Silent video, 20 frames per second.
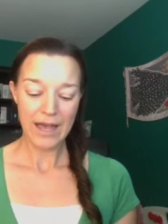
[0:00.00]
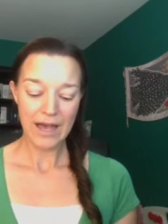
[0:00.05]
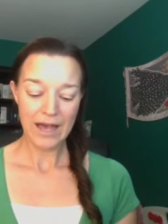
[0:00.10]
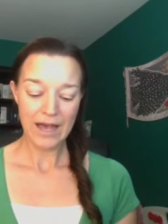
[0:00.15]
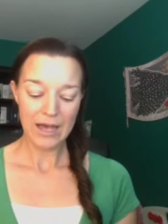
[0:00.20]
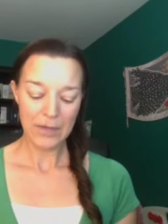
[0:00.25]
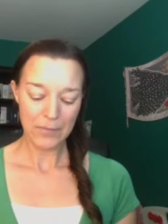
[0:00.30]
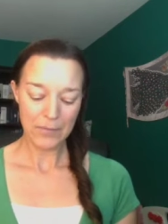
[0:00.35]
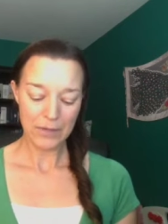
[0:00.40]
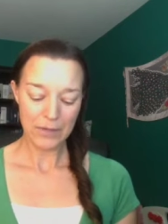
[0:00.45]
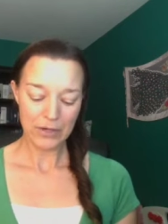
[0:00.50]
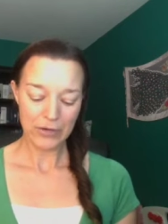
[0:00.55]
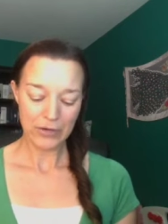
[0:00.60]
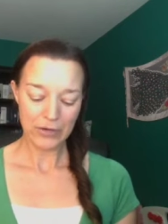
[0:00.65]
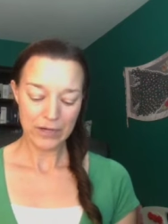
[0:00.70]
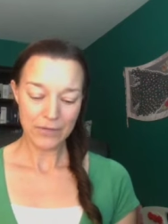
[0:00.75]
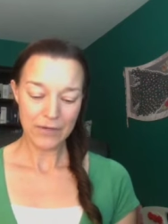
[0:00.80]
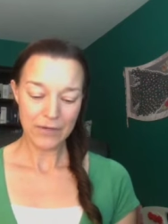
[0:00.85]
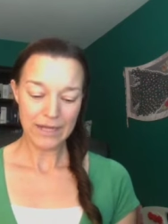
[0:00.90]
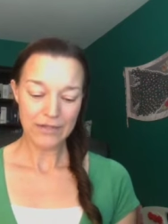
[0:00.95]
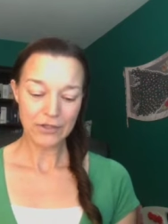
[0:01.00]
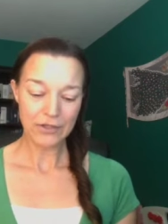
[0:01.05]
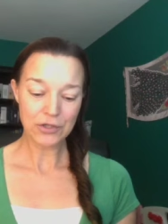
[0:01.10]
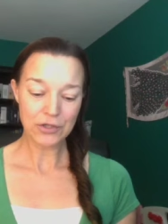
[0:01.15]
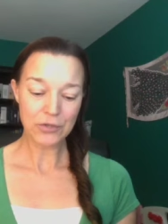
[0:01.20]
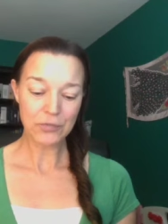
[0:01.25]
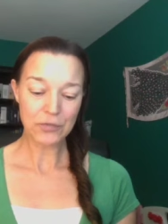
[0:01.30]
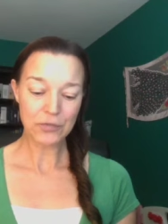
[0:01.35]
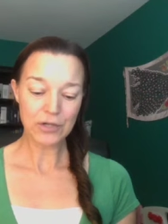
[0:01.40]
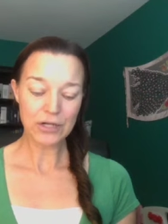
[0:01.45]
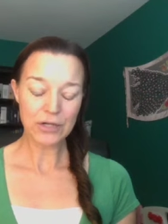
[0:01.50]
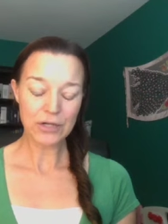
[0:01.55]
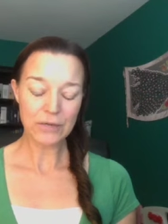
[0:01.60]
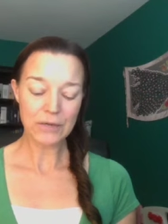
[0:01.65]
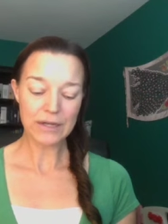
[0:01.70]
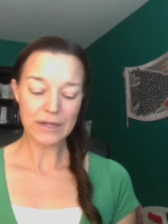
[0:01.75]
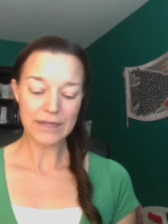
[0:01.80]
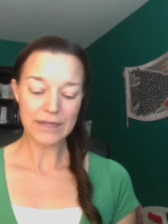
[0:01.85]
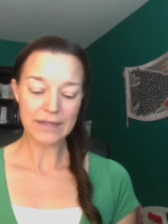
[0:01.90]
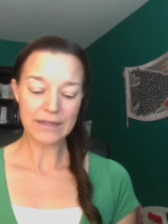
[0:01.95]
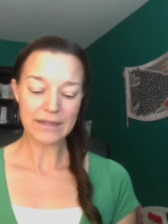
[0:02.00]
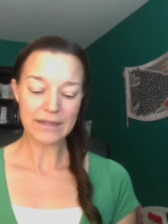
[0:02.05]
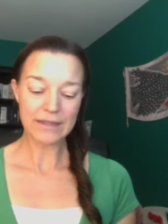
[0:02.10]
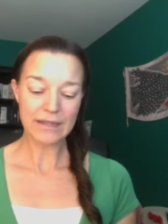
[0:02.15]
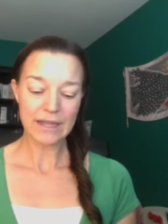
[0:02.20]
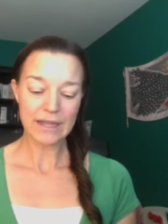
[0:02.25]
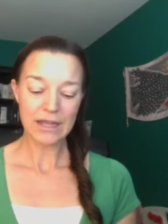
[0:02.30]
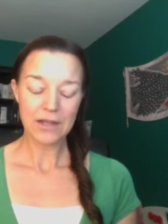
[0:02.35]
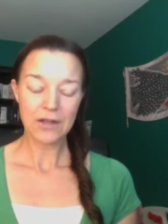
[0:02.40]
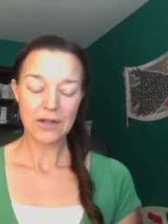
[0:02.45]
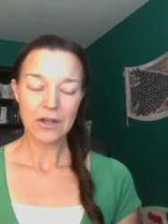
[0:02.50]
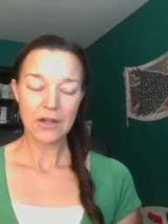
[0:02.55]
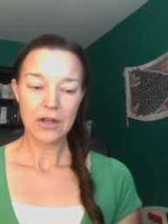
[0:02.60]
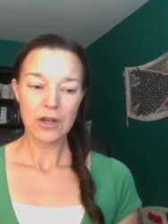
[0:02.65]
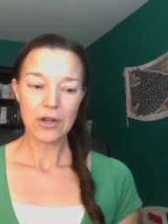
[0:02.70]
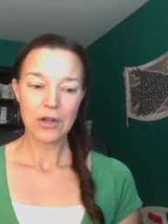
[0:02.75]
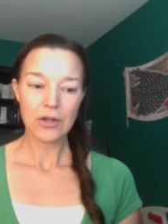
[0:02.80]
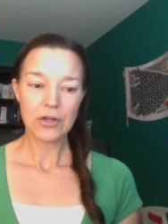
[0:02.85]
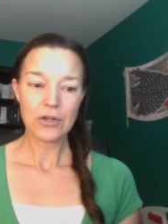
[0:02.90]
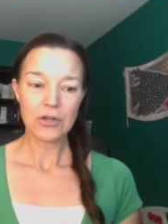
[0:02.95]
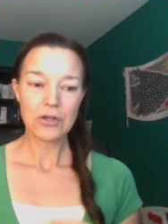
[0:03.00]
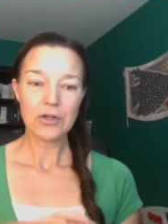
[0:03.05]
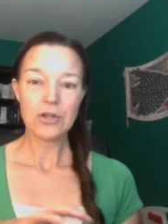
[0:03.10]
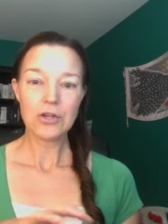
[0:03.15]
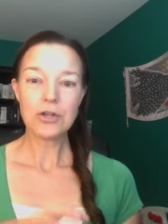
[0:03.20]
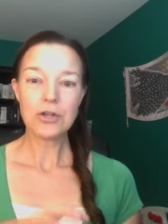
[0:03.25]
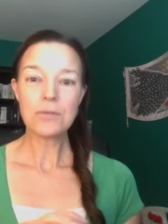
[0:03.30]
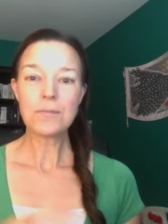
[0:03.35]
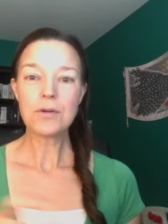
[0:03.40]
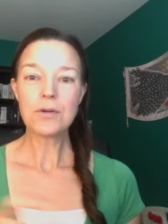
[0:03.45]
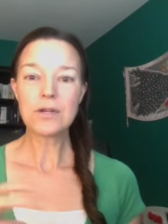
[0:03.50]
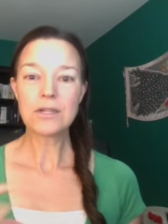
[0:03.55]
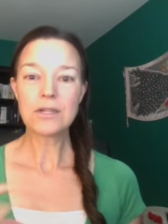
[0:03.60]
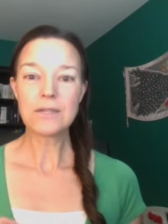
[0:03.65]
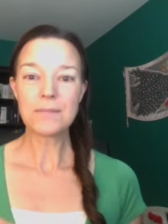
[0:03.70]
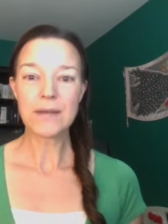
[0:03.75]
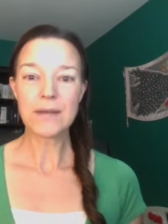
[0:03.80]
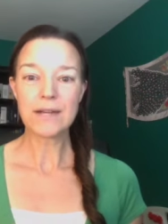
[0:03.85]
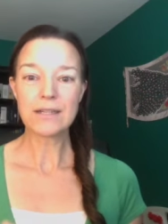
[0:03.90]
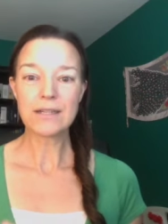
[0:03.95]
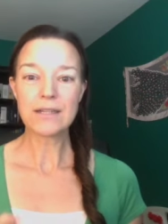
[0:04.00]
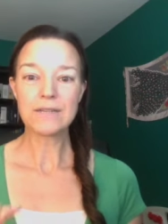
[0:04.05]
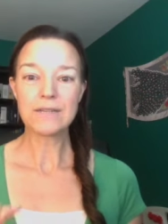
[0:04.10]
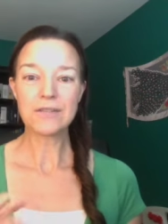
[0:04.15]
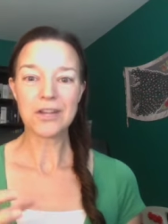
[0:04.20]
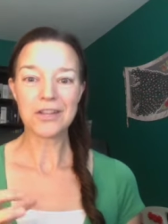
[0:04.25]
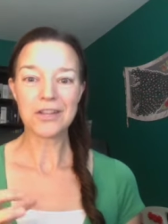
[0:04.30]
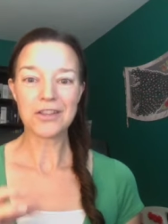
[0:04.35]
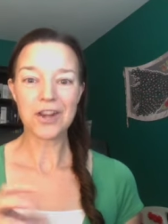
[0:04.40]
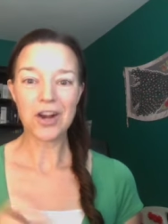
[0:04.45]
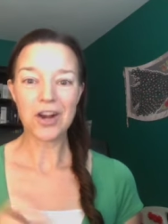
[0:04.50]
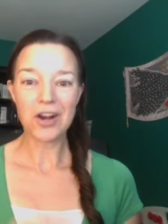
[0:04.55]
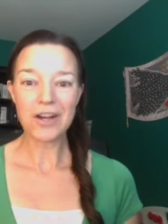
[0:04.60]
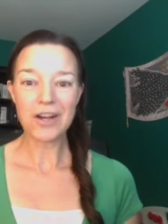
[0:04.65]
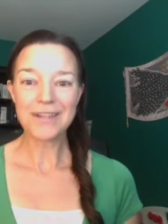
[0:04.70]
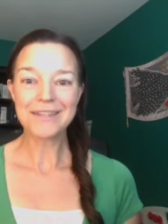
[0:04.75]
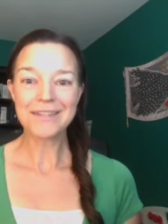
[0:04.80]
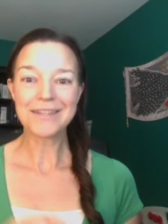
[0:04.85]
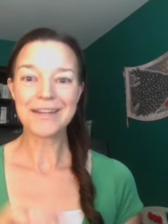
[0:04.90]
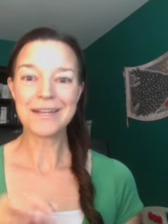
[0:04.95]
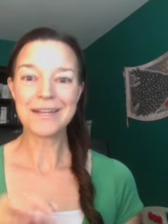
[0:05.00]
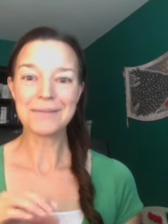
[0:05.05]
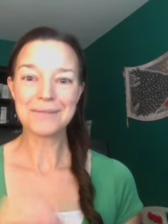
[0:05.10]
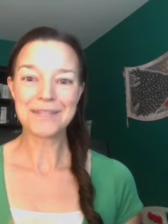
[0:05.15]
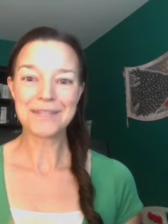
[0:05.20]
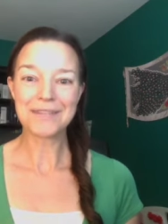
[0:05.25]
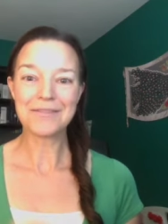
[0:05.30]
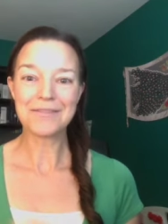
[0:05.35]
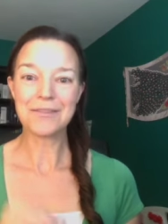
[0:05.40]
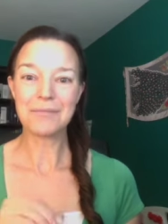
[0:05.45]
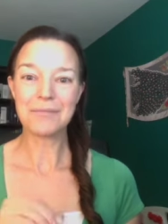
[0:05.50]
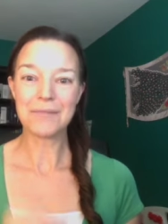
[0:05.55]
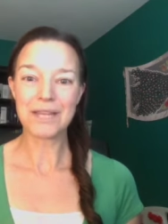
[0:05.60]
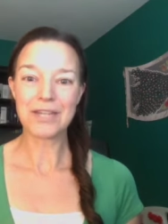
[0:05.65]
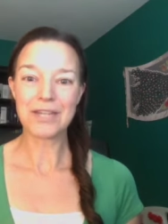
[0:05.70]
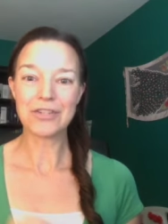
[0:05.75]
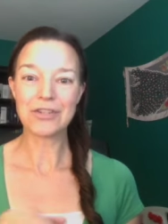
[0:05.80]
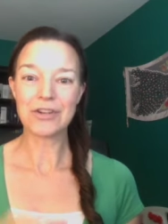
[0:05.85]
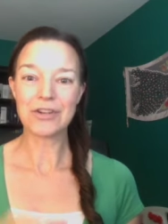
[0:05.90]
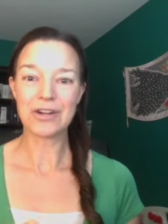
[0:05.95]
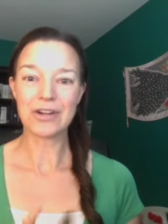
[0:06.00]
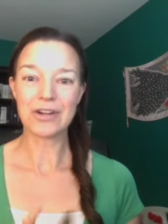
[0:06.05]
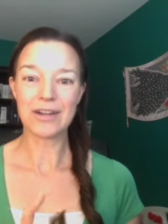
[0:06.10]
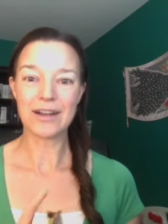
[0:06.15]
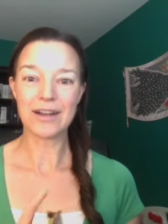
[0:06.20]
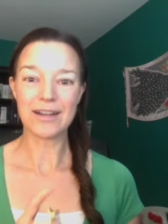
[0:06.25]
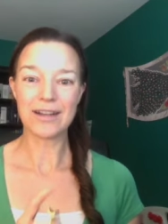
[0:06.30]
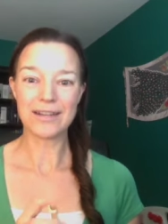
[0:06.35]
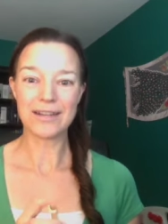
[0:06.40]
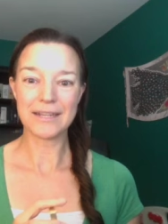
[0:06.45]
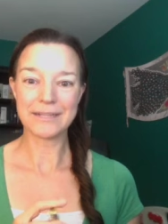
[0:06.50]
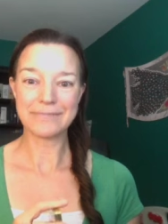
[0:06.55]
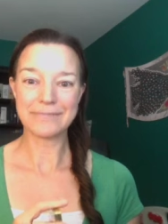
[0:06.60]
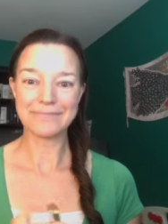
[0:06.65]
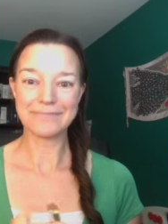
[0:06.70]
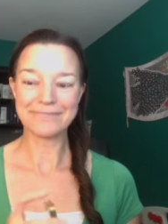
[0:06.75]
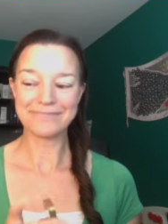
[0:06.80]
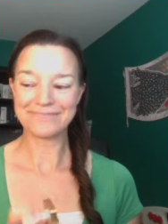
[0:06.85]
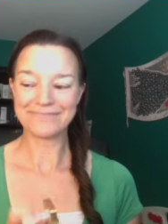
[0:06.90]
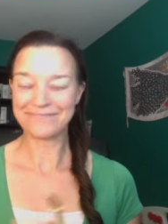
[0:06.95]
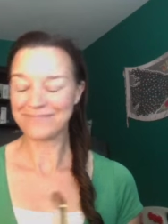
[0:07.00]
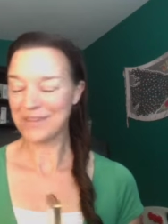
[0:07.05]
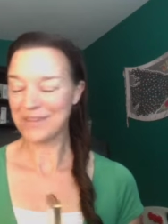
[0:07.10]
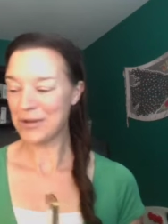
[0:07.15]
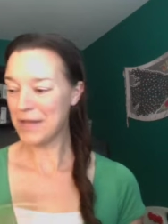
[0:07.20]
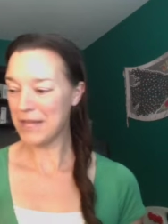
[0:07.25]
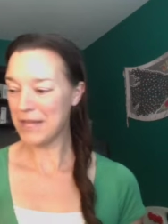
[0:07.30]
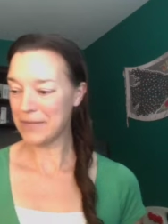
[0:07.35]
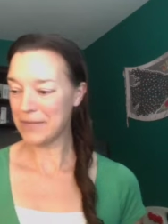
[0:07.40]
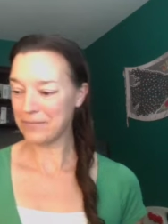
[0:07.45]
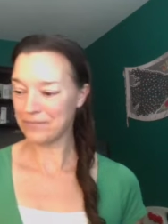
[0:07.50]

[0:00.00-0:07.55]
um, but a great way to work with new perspectives on the archetypes of the major arcana. Okay.